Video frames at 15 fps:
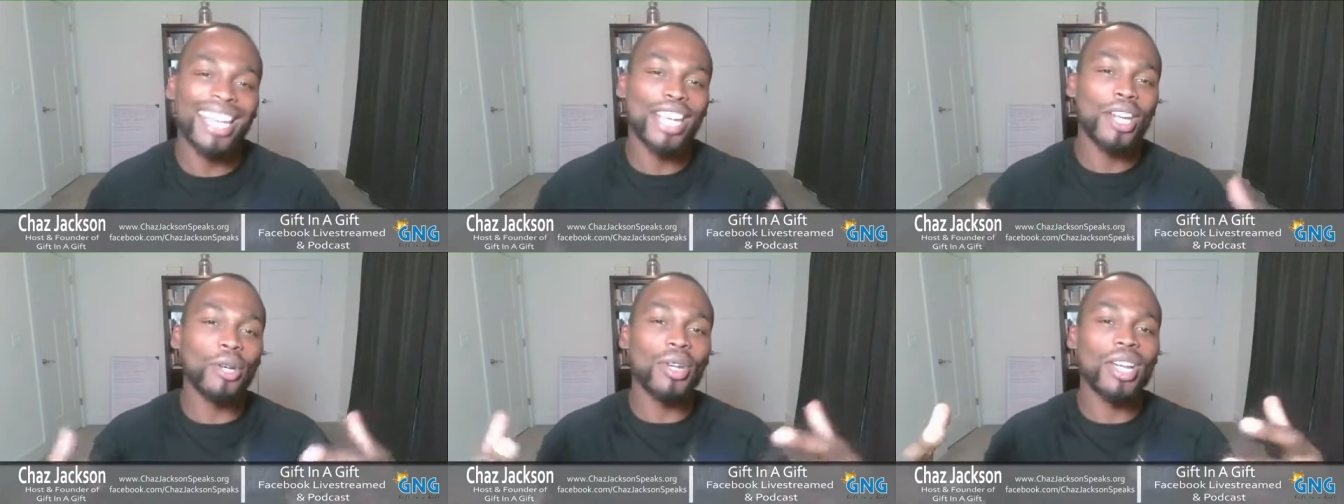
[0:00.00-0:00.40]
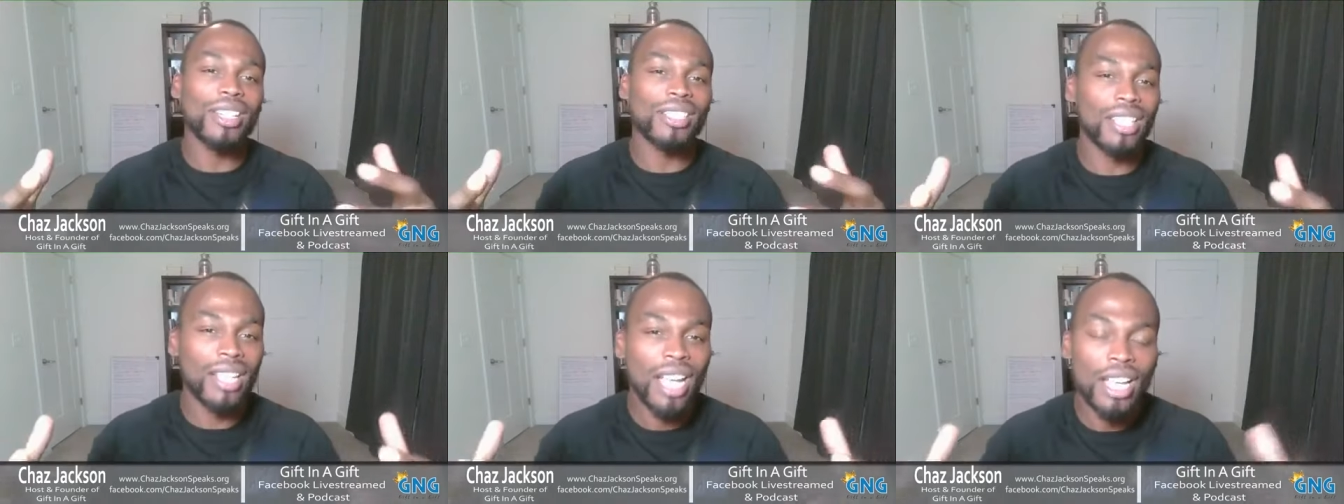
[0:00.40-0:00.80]
And I know
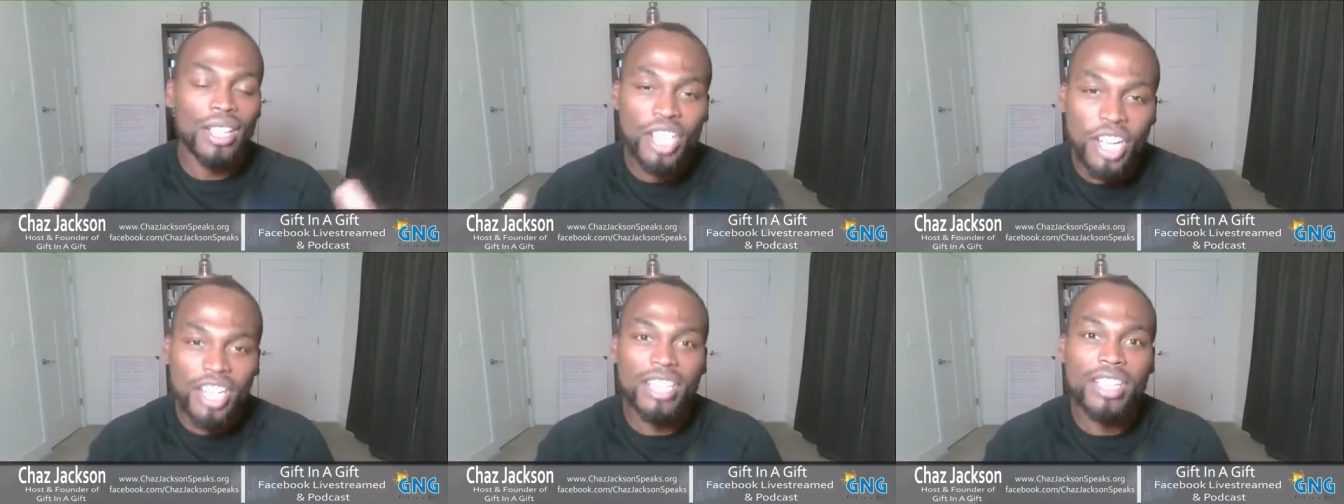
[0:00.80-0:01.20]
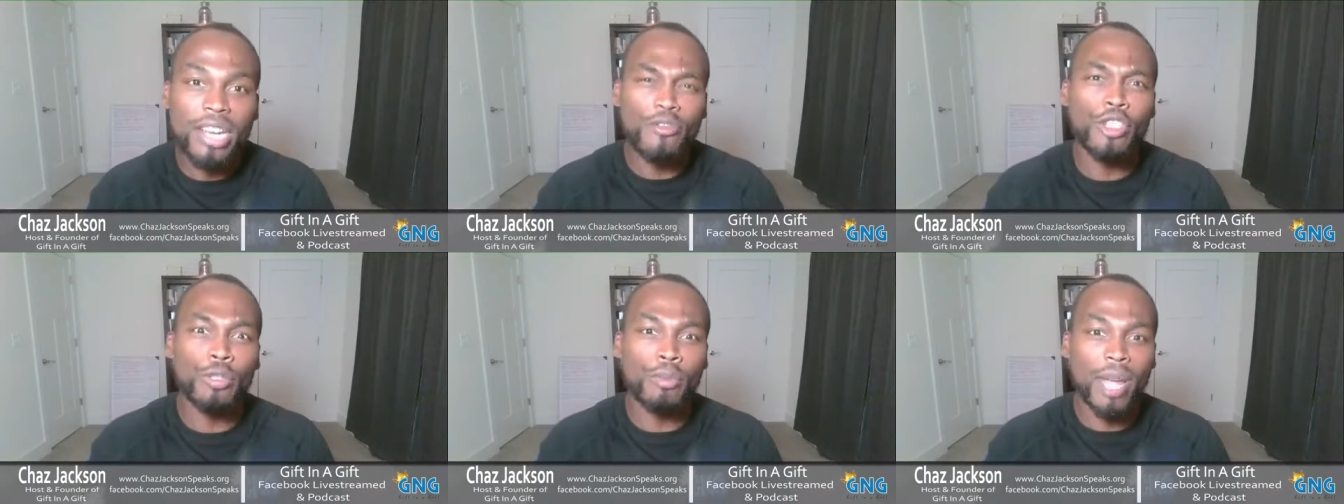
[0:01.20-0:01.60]
there's a ton of
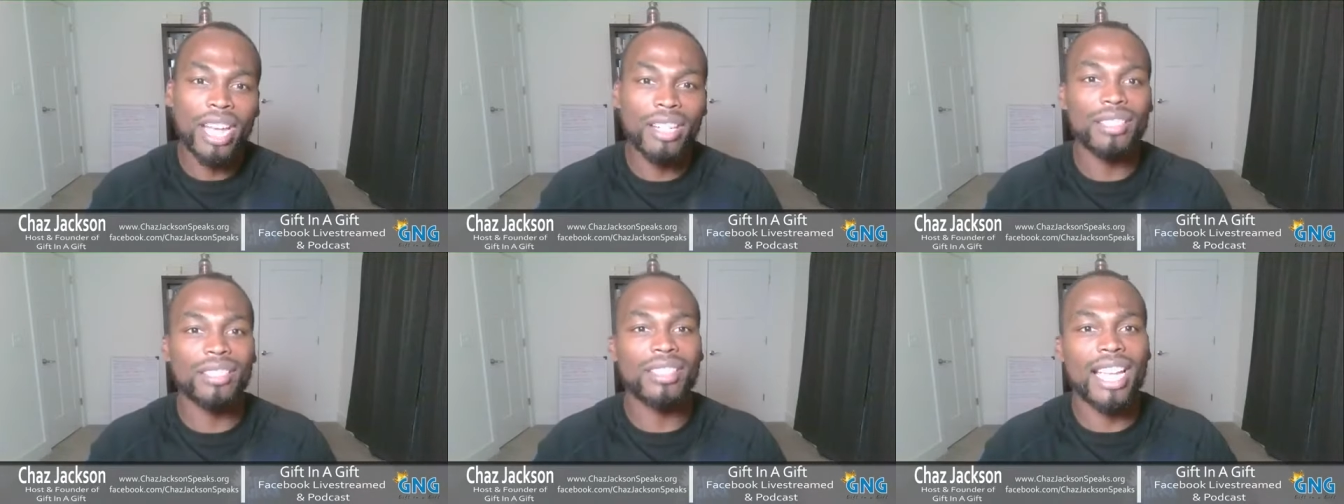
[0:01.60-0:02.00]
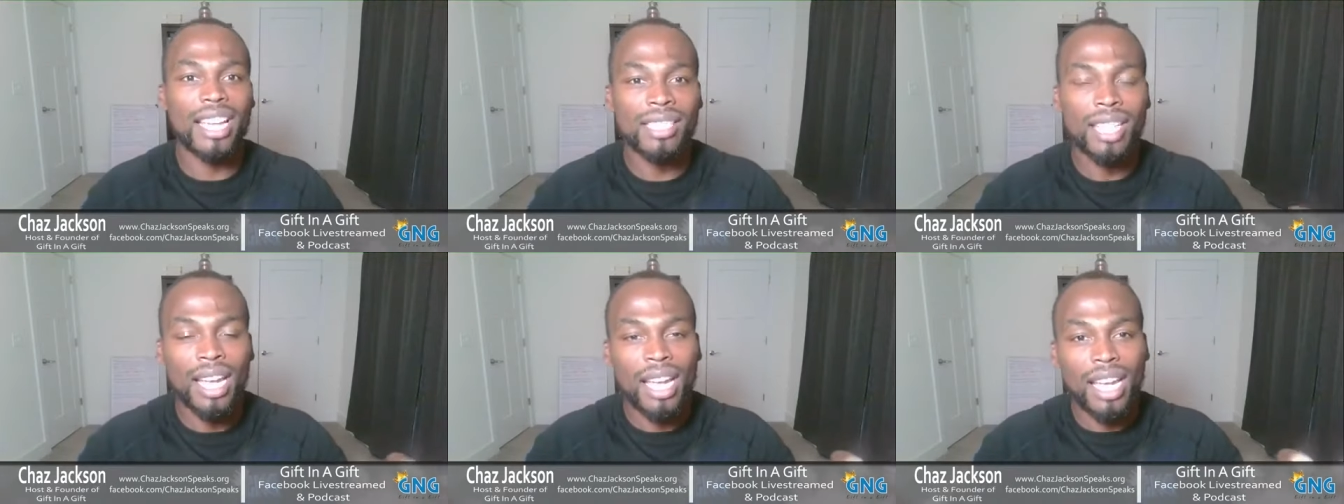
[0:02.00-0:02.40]
difference makers
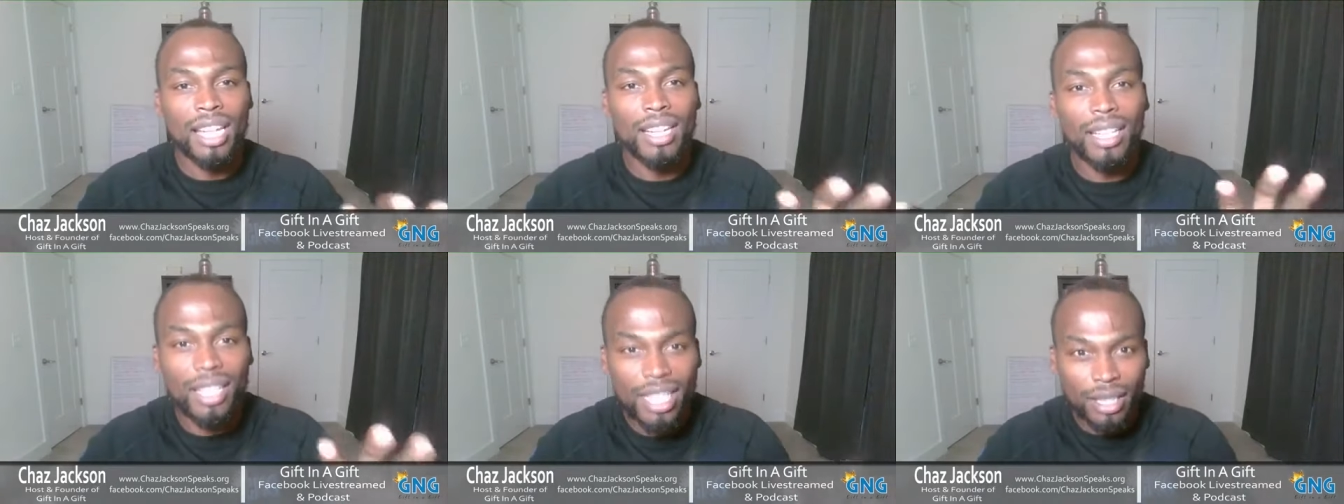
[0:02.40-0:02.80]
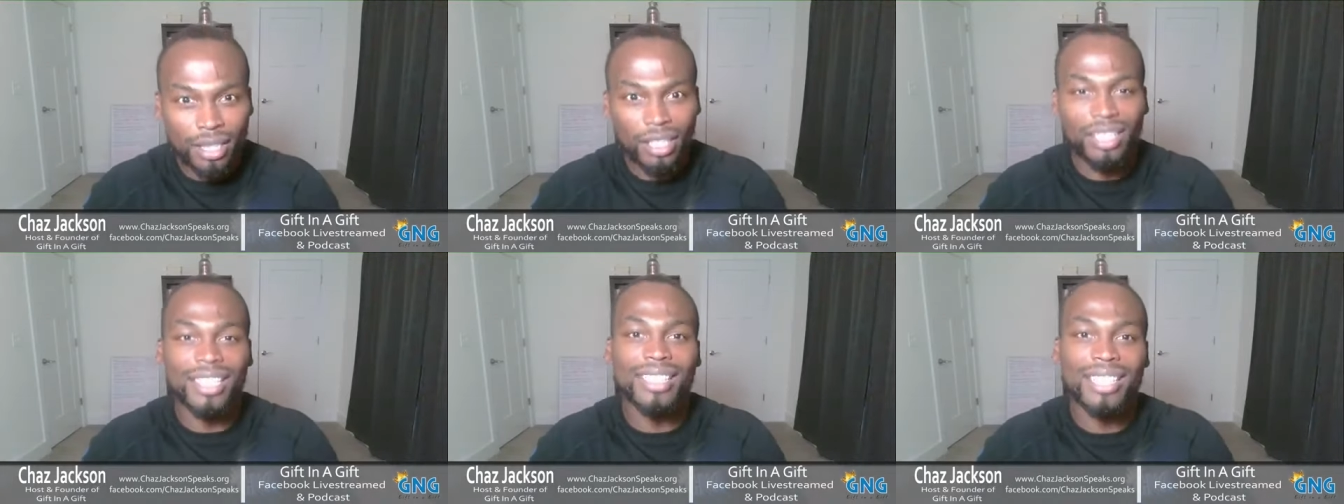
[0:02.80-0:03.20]
that's either
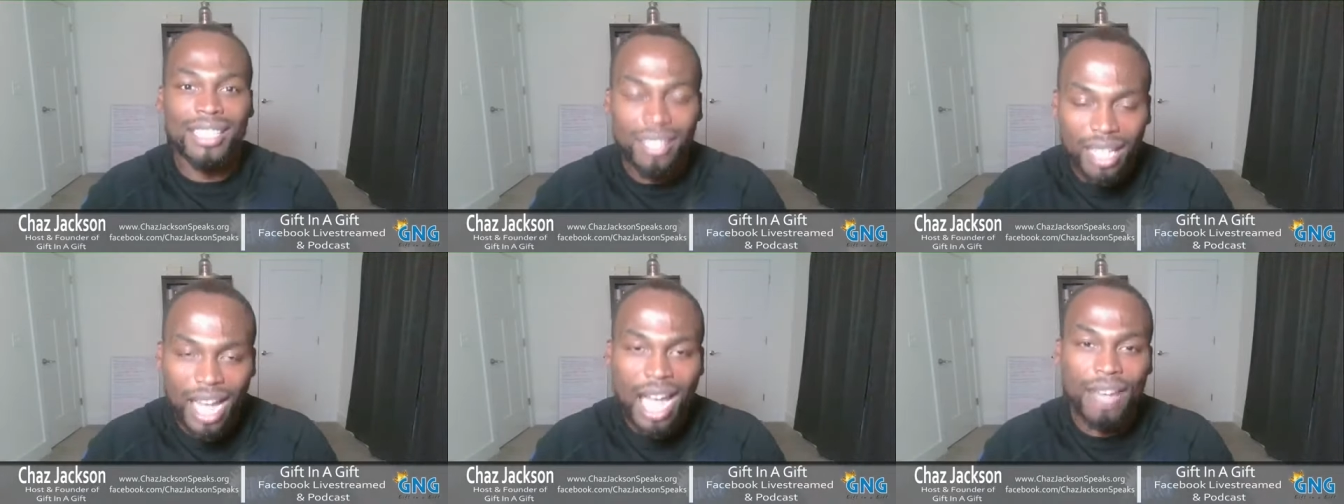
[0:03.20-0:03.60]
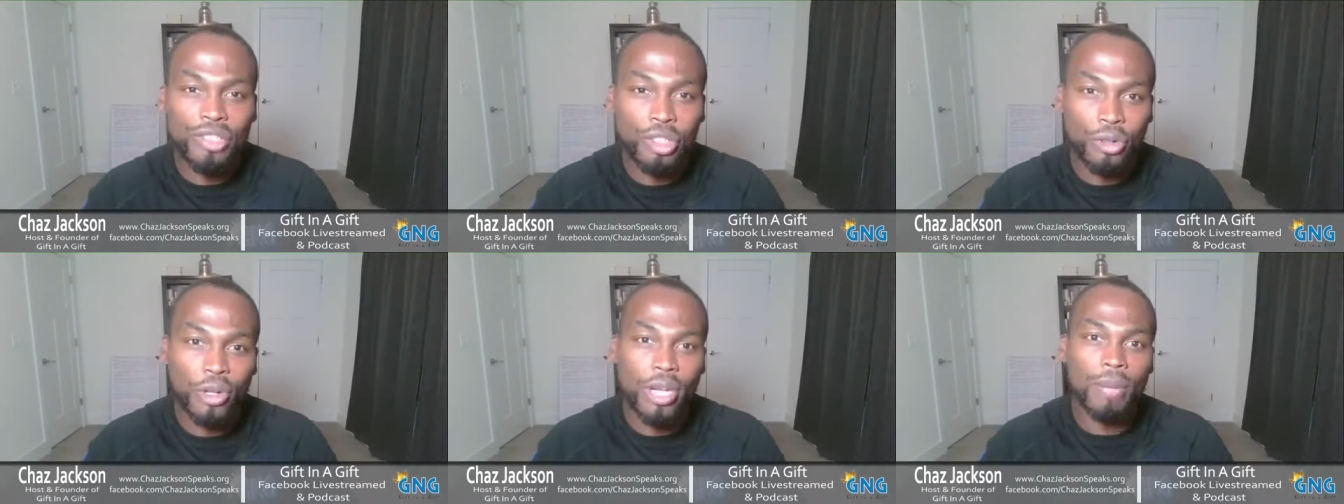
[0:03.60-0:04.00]
looking at this
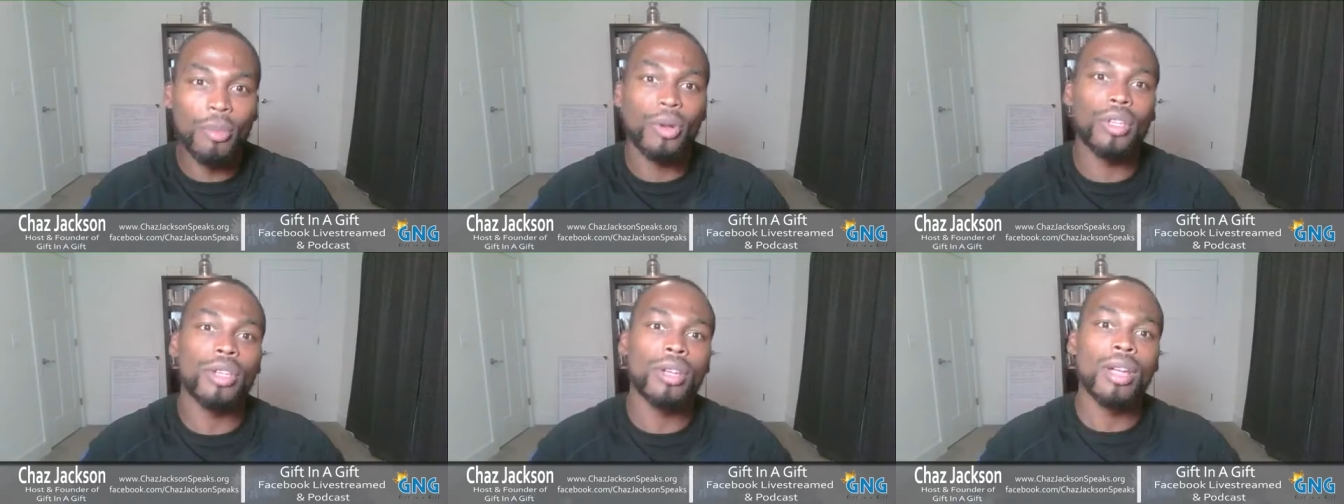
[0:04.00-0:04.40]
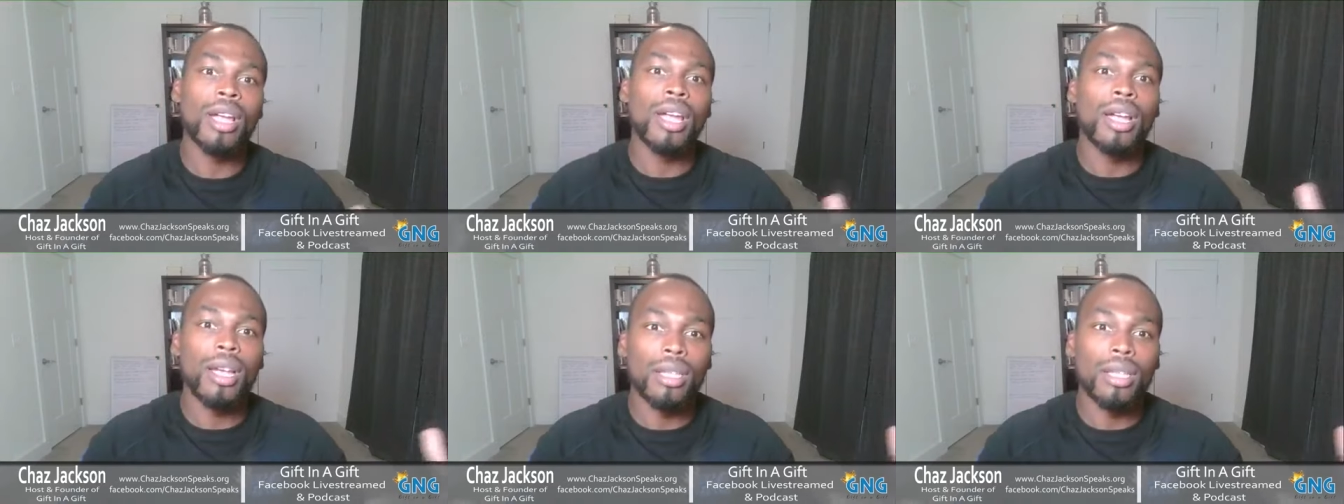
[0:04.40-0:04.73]
live stream or you're